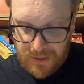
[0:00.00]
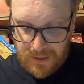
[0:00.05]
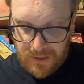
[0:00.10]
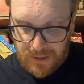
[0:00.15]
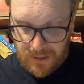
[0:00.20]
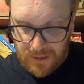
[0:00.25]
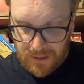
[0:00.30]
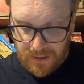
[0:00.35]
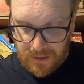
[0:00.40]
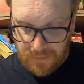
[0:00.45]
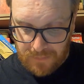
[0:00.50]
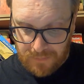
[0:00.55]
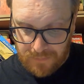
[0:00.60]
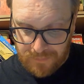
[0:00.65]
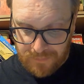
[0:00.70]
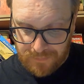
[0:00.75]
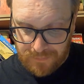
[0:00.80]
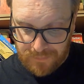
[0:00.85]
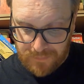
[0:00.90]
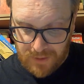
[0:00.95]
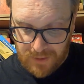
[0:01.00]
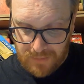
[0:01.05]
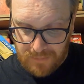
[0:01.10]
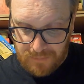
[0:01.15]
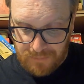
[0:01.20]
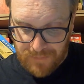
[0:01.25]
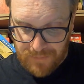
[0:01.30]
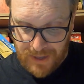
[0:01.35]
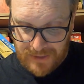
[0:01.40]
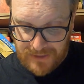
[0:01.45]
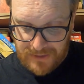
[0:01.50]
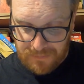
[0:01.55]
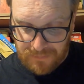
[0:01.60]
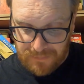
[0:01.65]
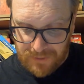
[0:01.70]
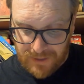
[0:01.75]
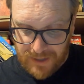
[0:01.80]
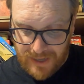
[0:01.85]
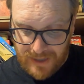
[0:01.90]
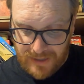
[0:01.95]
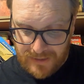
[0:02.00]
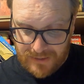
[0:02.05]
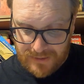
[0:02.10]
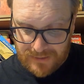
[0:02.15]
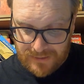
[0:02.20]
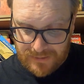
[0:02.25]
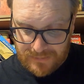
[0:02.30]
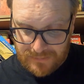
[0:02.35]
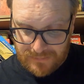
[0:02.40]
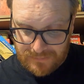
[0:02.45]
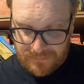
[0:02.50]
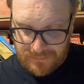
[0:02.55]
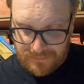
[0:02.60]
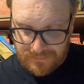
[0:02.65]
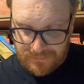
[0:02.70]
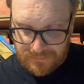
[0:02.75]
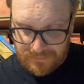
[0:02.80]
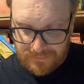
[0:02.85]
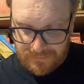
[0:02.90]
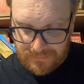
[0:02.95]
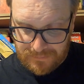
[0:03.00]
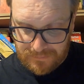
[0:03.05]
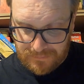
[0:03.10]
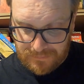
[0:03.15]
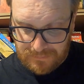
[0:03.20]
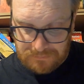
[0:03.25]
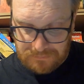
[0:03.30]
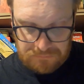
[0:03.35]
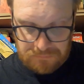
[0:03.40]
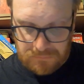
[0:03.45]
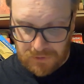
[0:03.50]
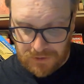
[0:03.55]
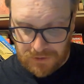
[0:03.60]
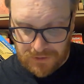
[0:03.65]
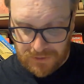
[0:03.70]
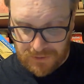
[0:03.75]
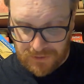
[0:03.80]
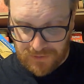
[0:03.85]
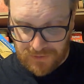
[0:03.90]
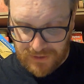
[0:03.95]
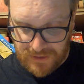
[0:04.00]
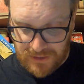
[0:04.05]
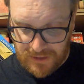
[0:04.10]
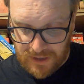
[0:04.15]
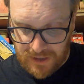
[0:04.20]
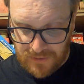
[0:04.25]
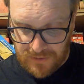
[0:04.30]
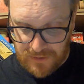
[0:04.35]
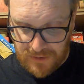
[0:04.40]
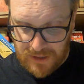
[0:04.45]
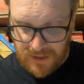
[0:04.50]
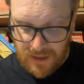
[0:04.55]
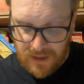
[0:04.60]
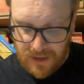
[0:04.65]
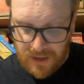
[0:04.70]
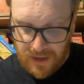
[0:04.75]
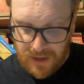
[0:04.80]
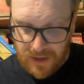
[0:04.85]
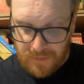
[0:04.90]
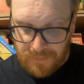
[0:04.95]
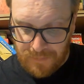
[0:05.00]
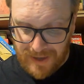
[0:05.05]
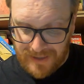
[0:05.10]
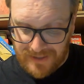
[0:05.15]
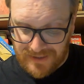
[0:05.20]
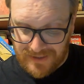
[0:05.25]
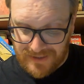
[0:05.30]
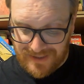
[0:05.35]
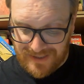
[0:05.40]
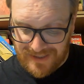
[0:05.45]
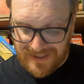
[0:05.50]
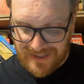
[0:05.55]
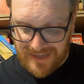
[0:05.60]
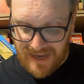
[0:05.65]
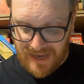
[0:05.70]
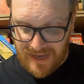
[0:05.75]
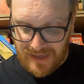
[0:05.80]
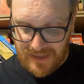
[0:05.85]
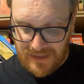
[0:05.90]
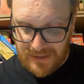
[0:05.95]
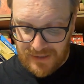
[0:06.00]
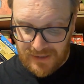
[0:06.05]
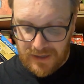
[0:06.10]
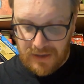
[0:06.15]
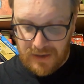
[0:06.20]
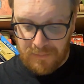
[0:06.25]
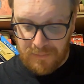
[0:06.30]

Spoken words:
Battenbergs. Batten plate. Not so interested in those. Batten's disease.